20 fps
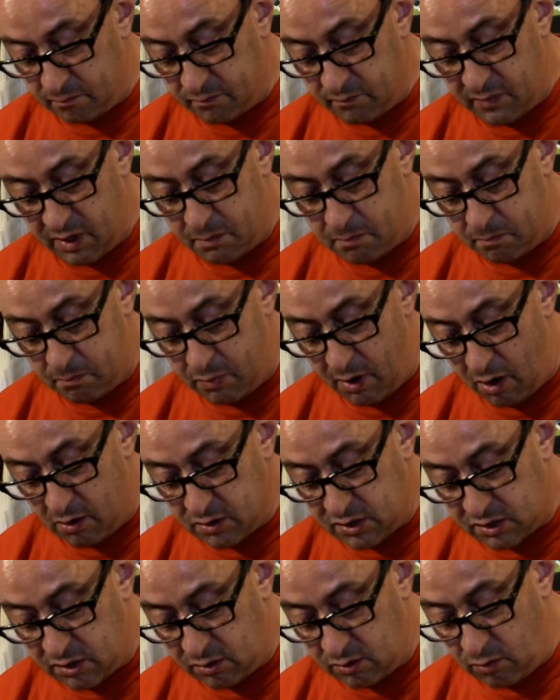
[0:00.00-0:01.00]
It
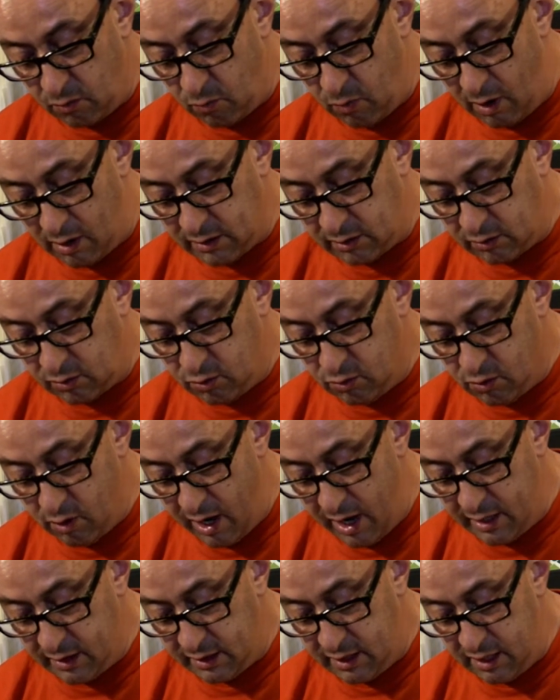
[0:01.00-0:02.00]
boasts
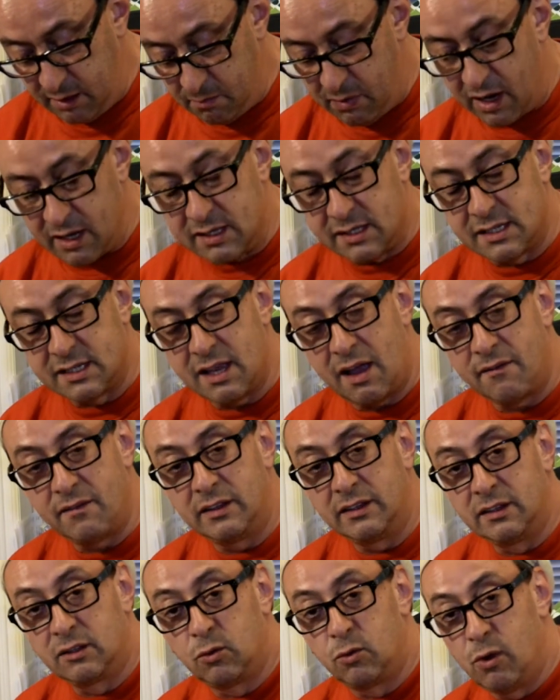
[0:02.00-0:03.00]
1280 by
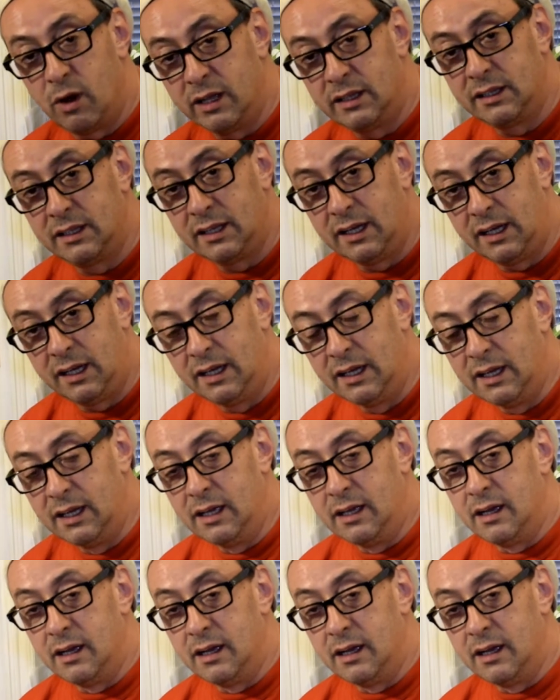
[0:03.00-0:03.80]
720.